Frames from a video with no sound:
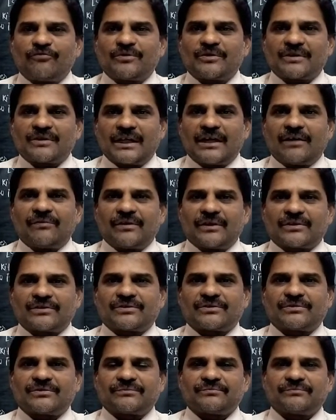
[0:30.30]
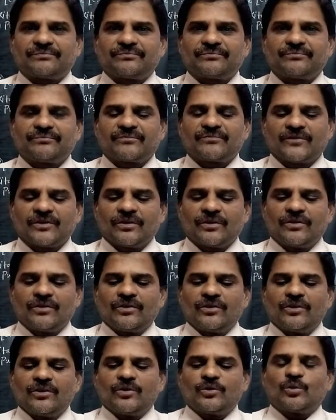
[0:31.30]
Travelers.
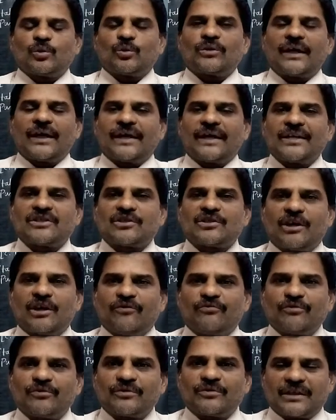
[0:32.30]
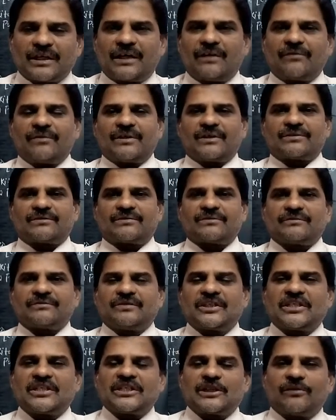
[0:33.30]
Through the Eyes of Travelers.
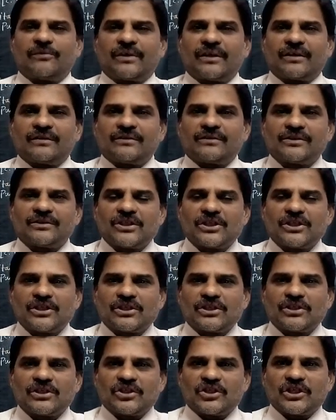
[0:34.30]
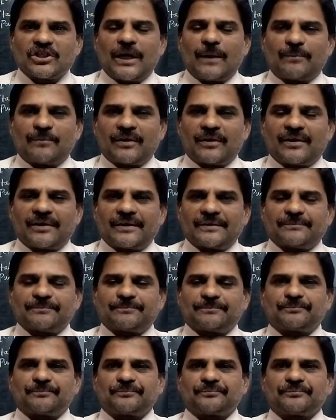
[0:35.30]
This is our chapter name.
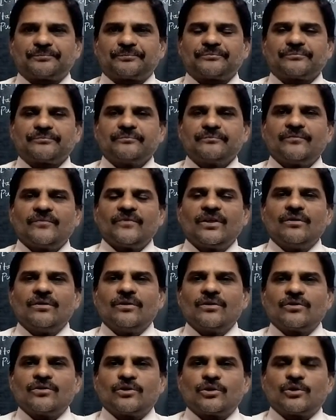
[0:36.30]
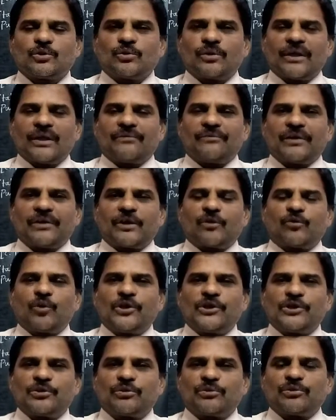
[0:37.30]
So today we are
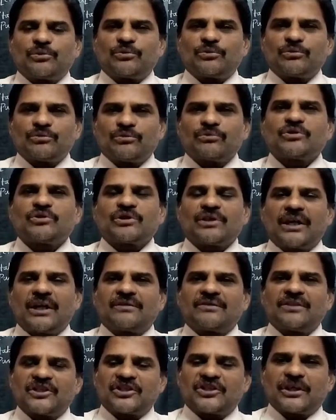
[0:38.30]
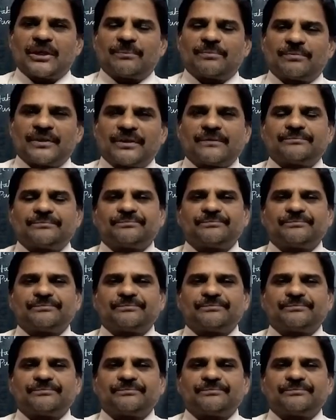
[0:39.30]
going to start this chapter.